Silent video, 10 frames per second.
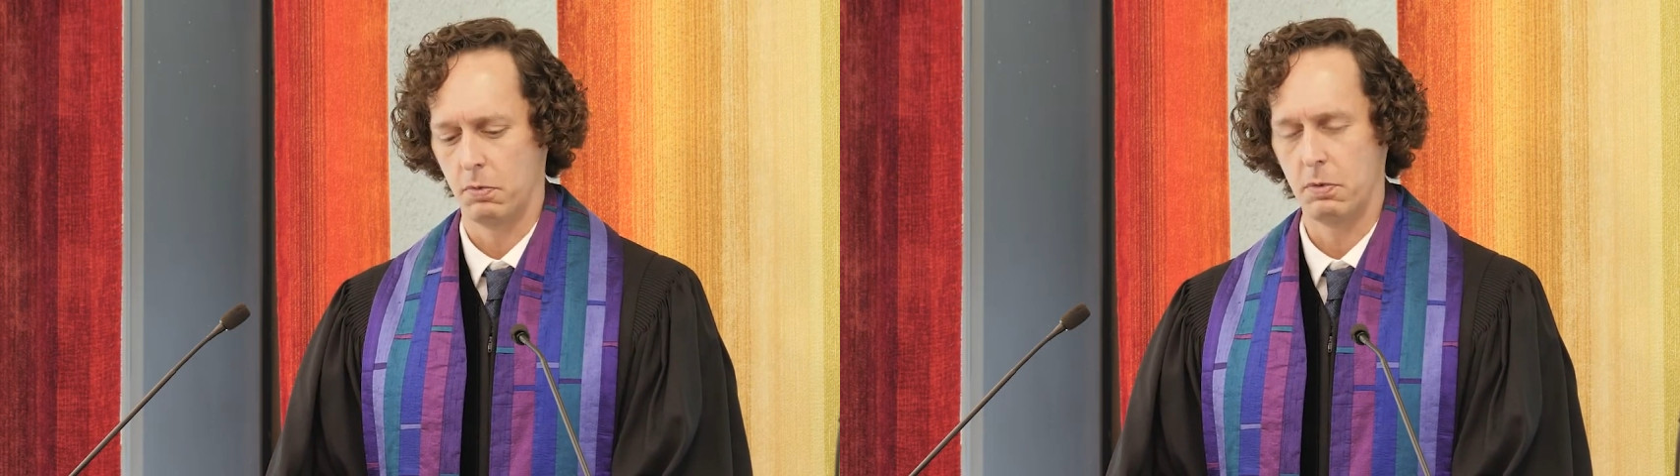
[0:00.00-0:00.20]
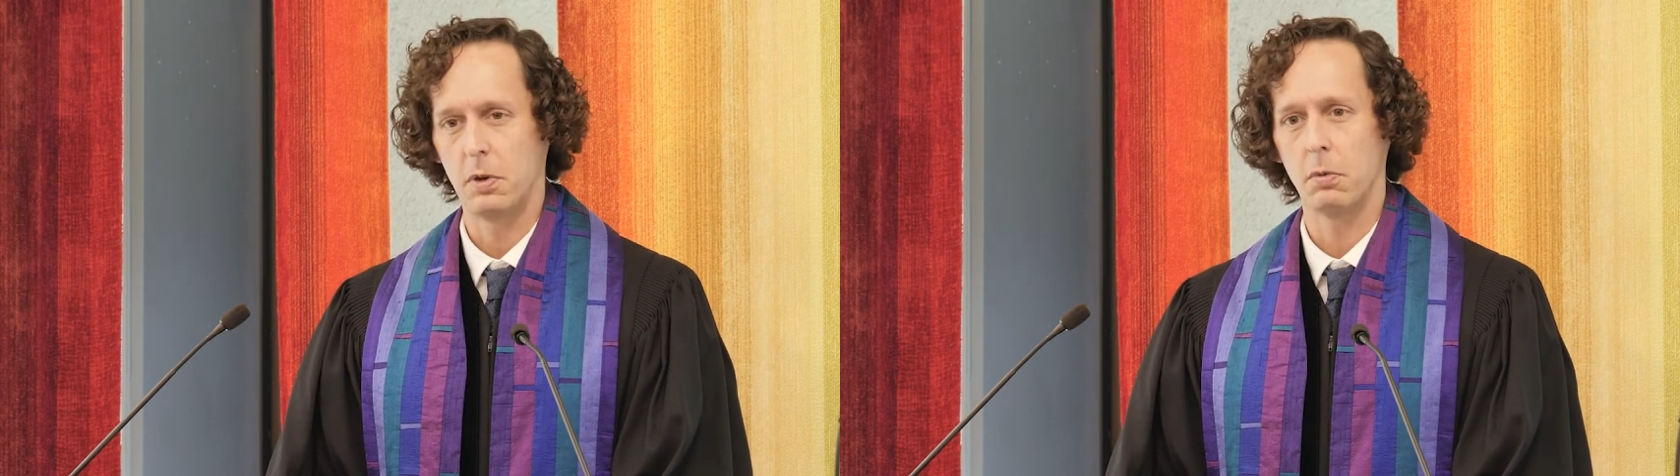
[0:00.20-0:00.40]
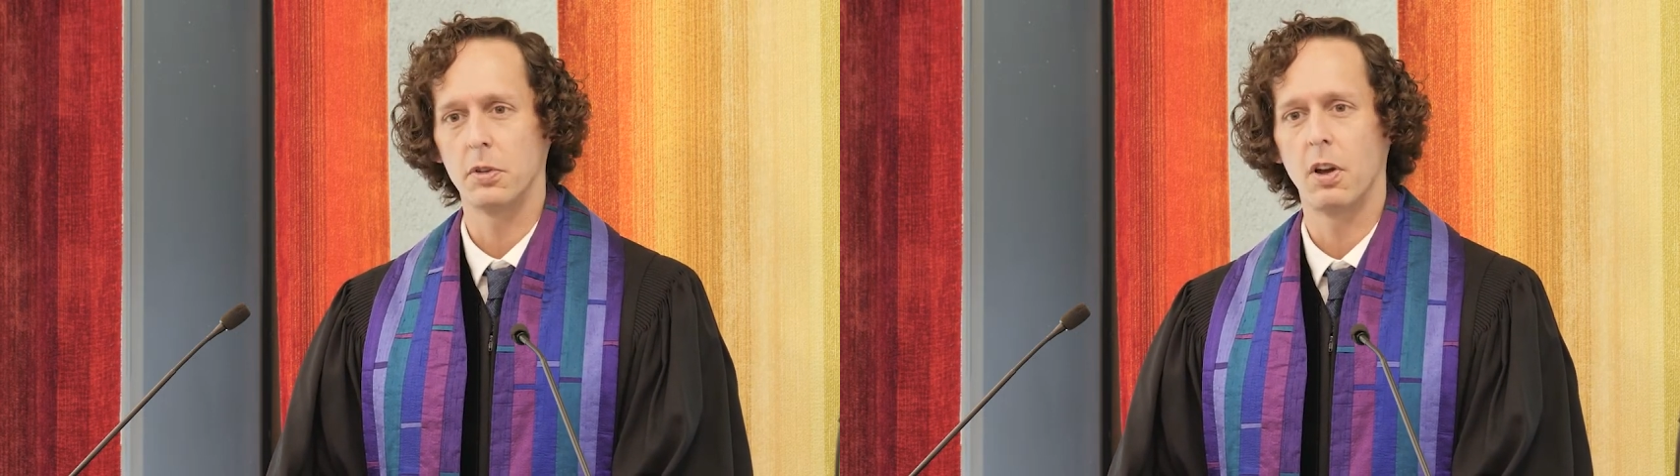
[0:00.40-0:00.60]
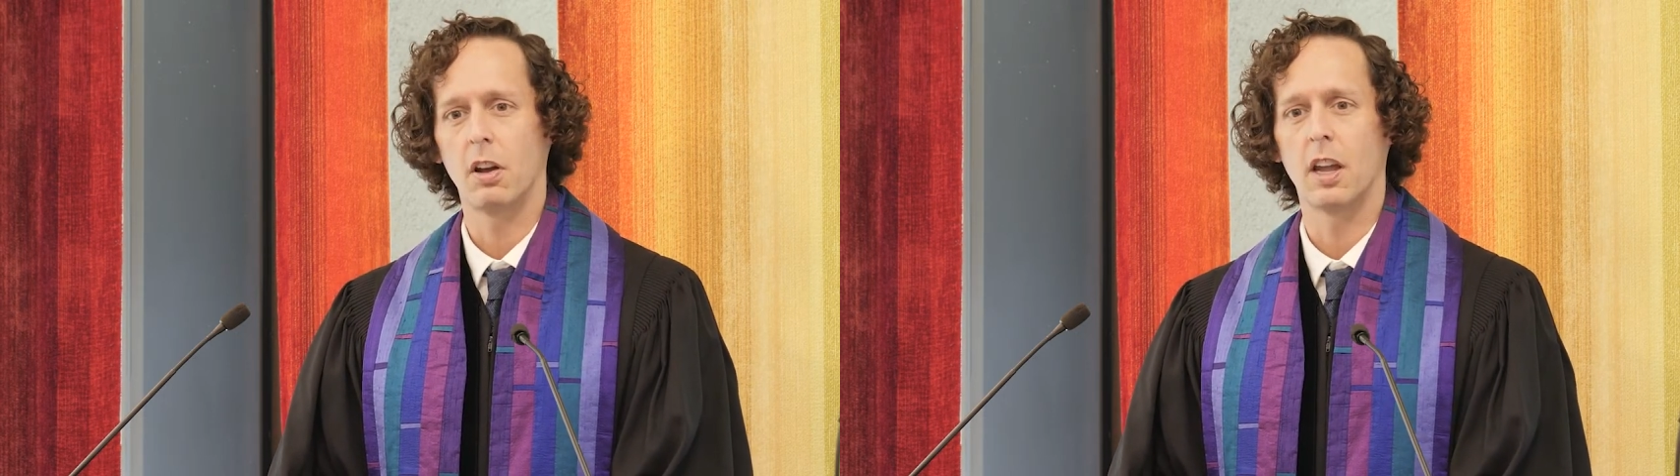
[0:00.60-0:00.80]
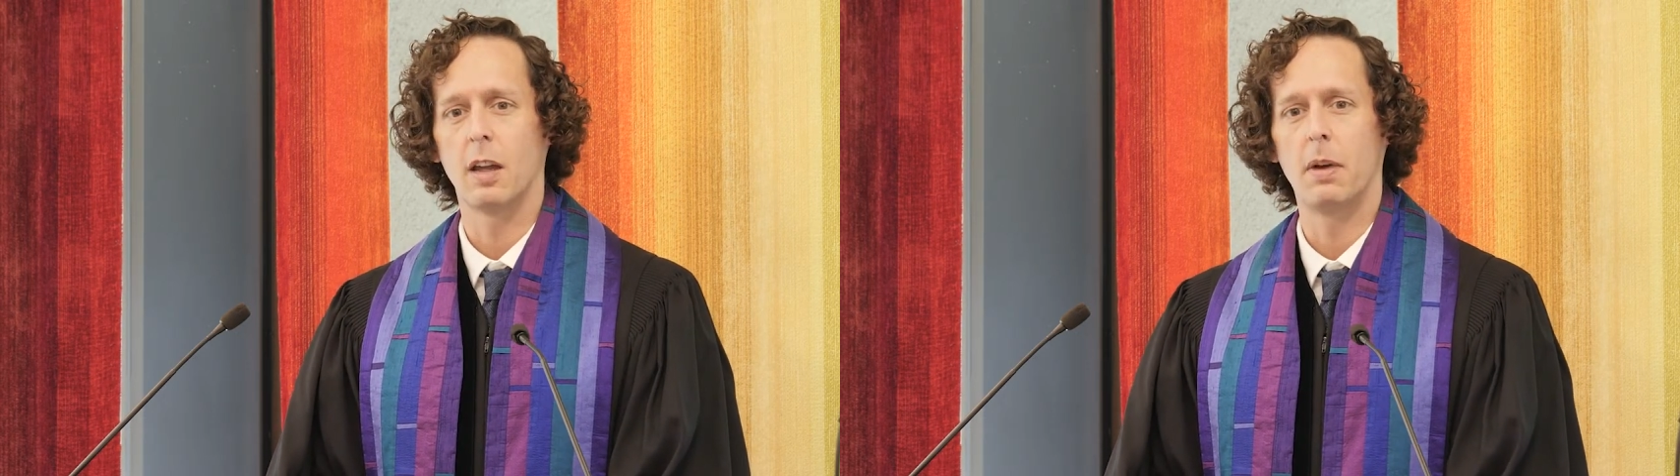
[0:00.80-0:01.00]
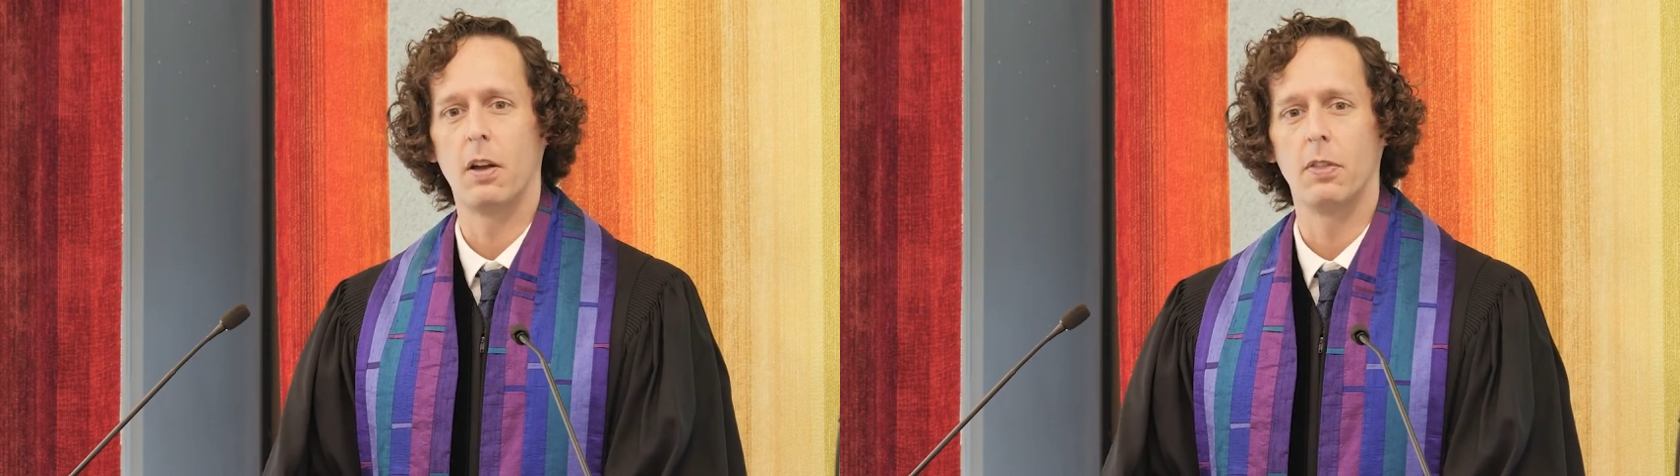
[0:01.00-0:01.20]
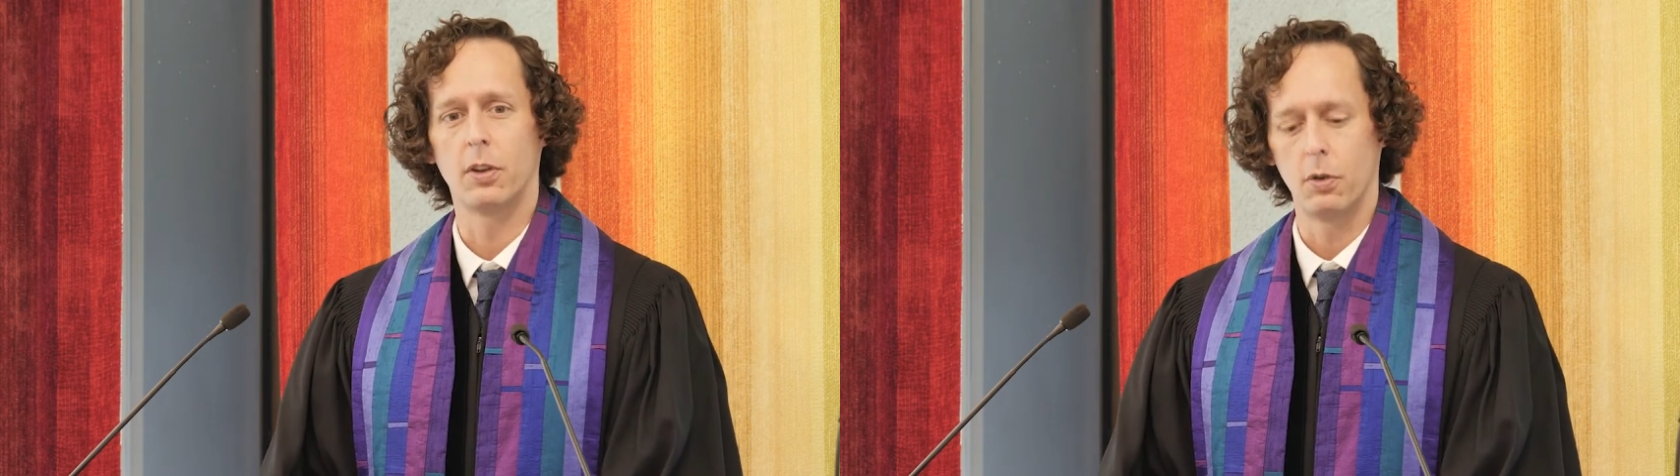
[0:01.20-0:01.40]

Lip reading: when we were talking about the